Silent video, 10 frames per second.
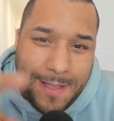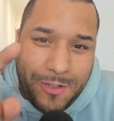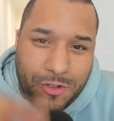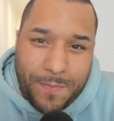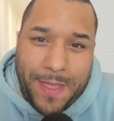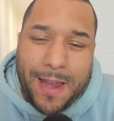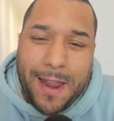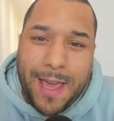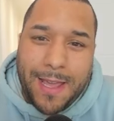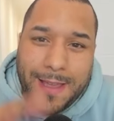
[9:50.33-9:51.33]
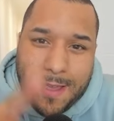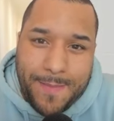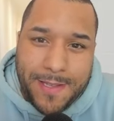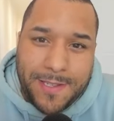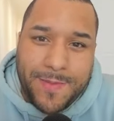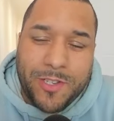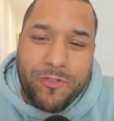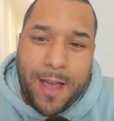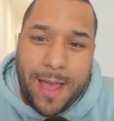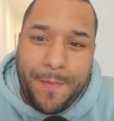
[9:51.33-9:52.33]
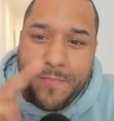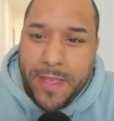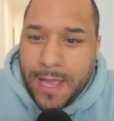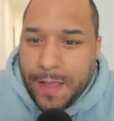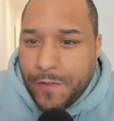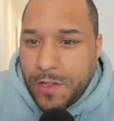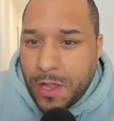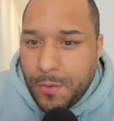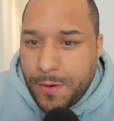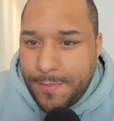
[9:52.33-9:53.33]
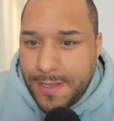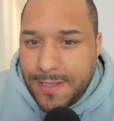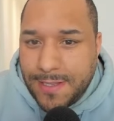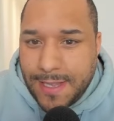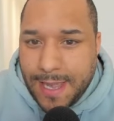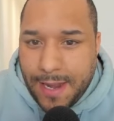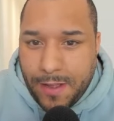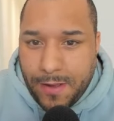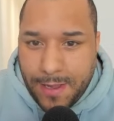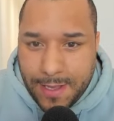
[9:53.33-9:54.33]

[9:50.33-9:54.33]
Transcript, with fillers: Drop that like, give me a subscribe. If you don't want to miss this and get in early,